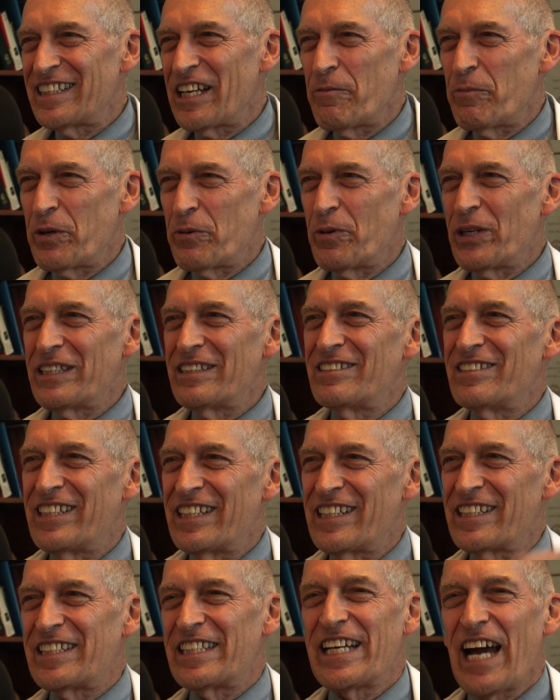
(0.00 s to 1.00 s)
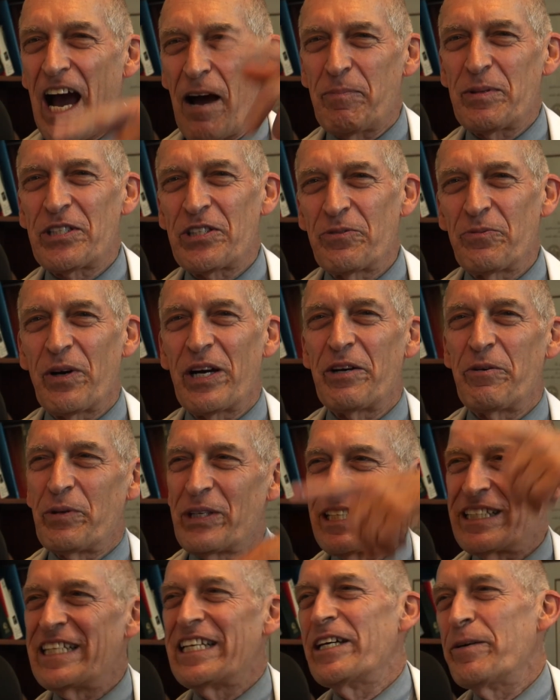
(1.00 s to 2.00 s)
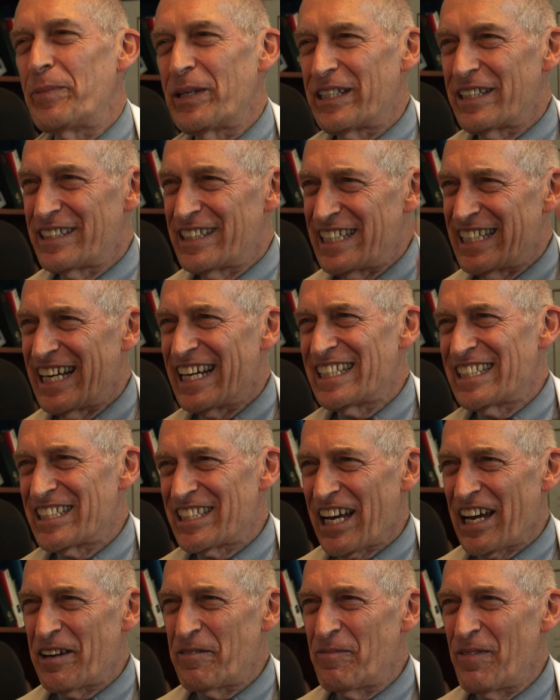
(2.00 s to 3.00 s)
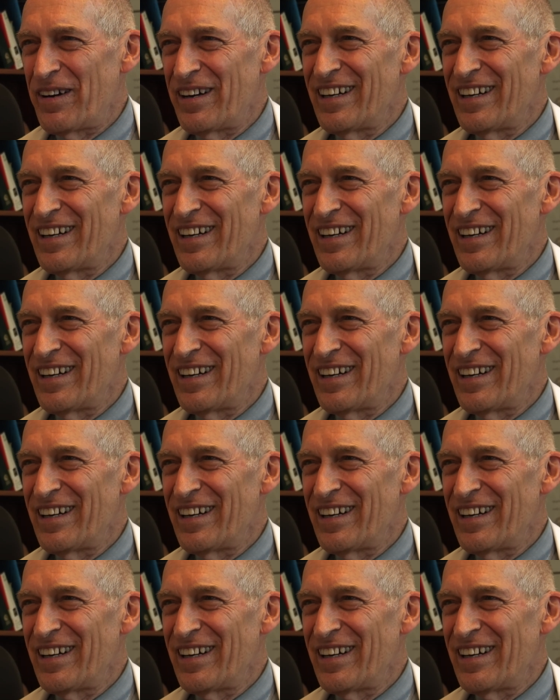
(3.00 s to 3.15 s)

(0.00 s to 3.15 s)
Then we went and did it the opposite way. We inhibited the enzyme